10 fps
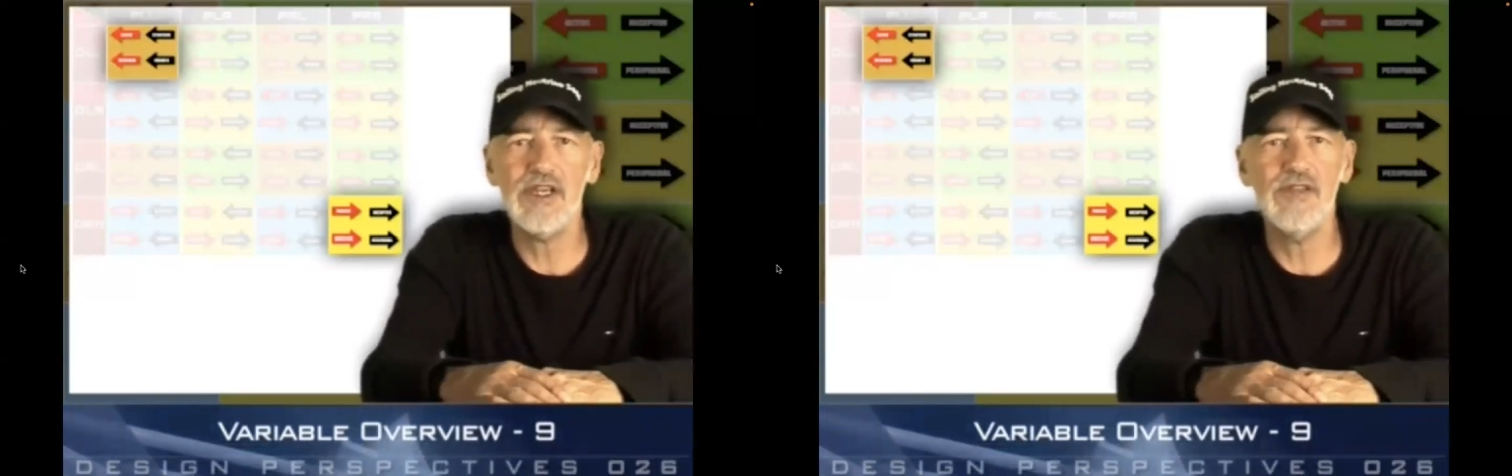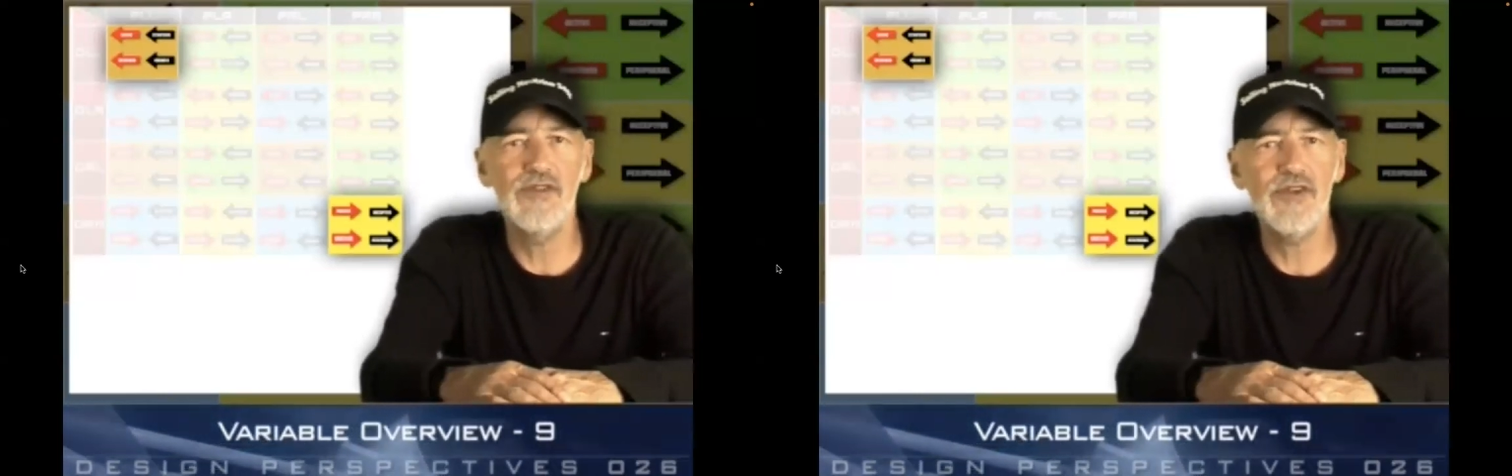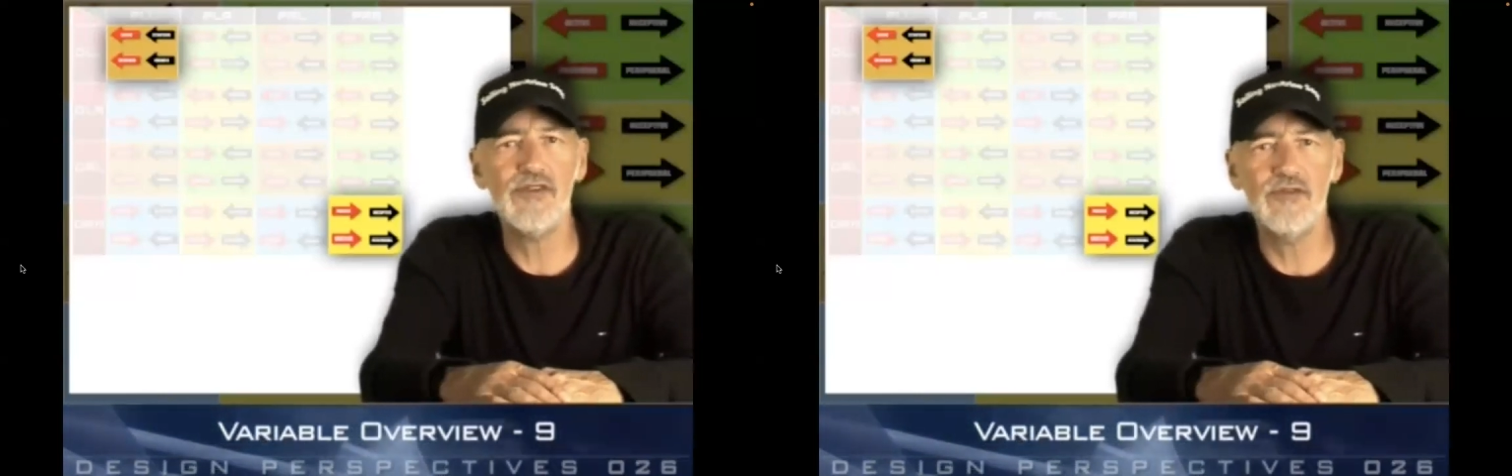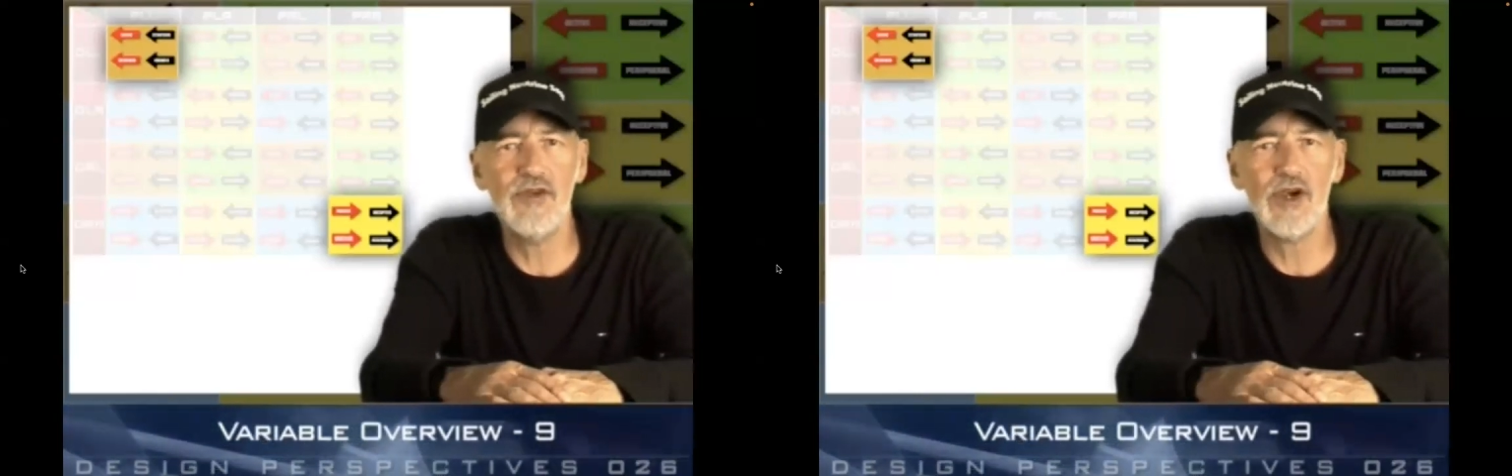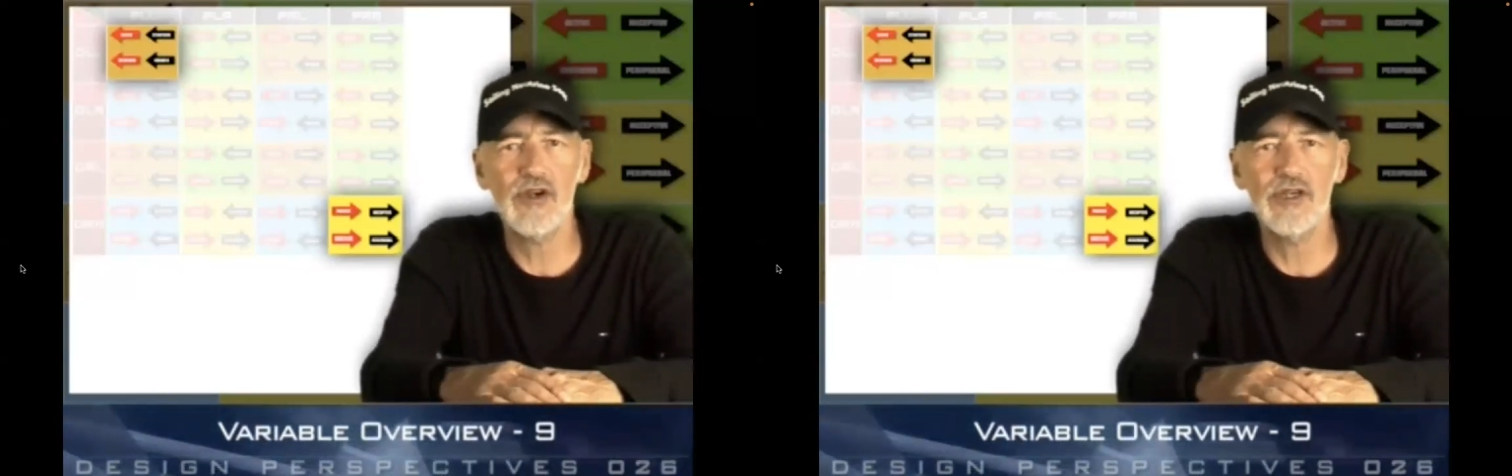in this
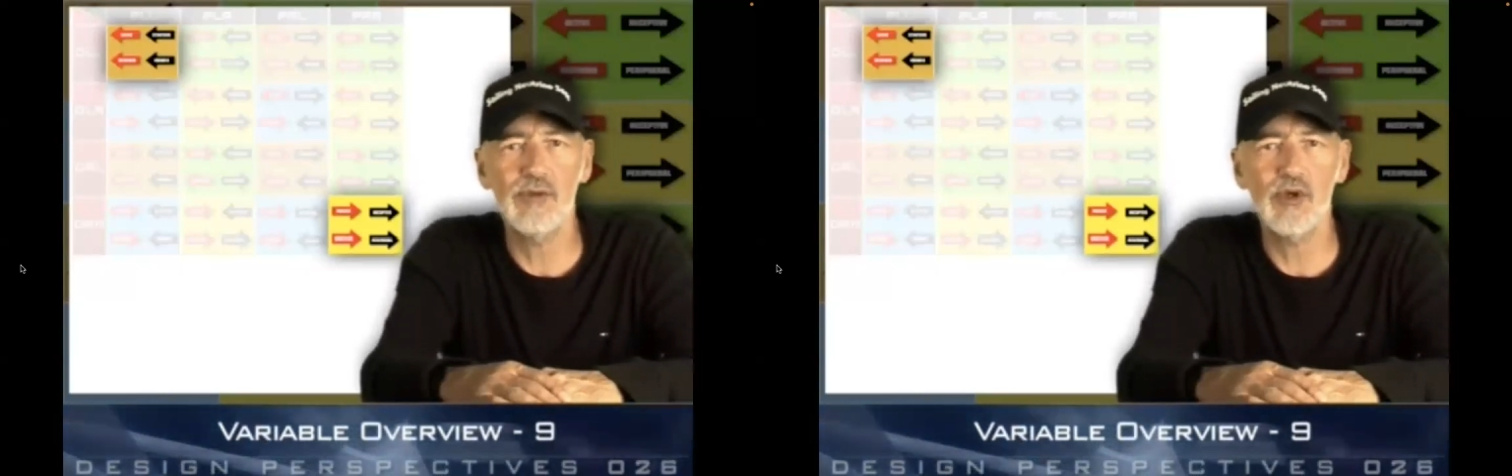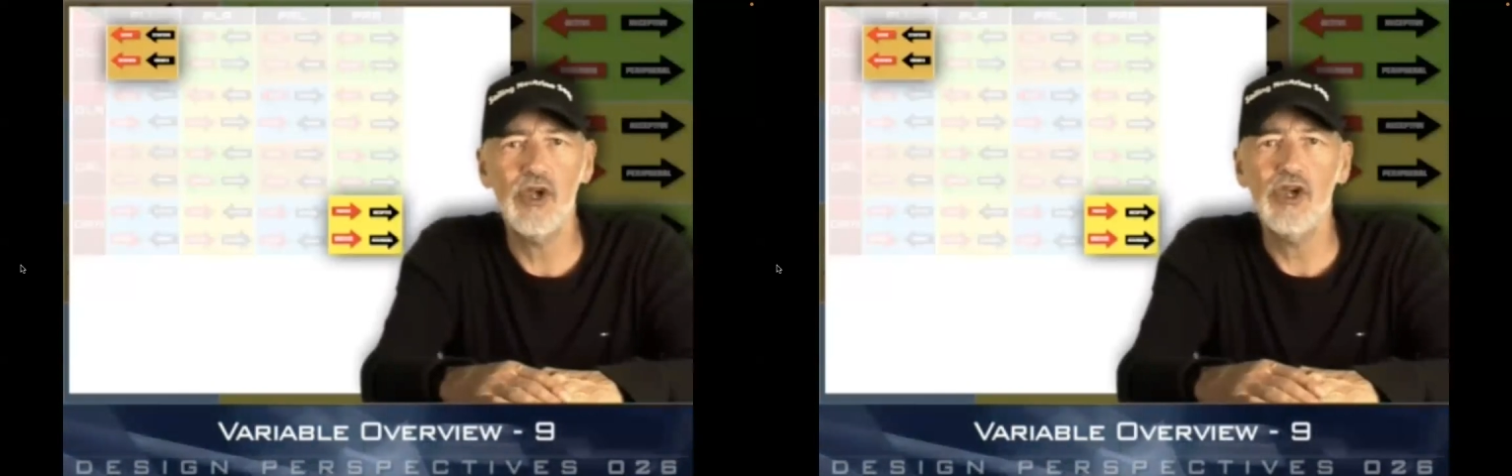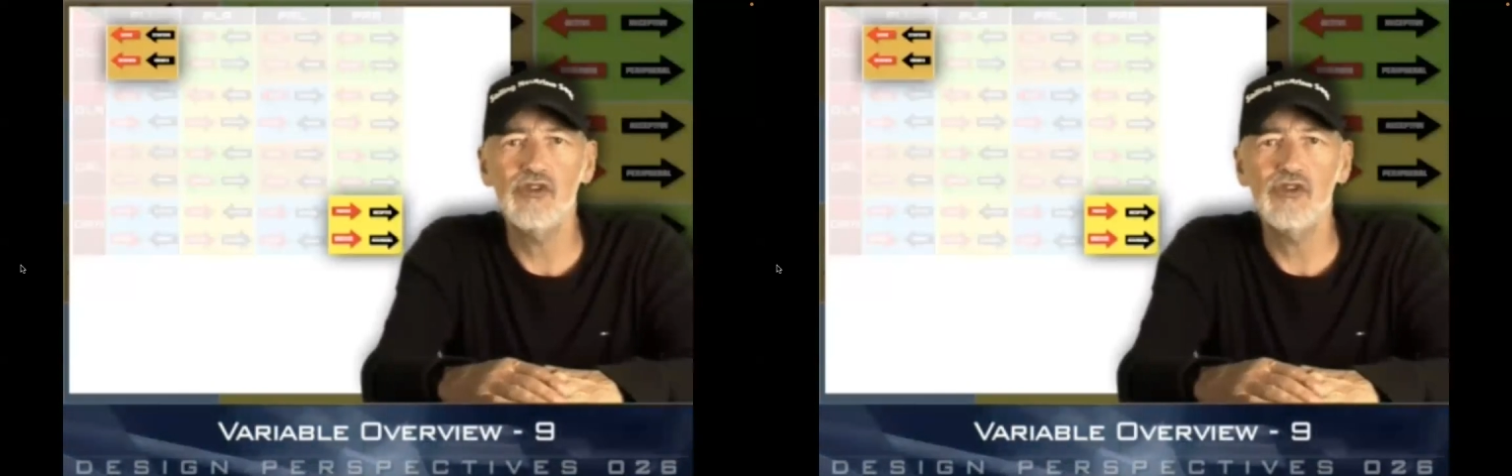variable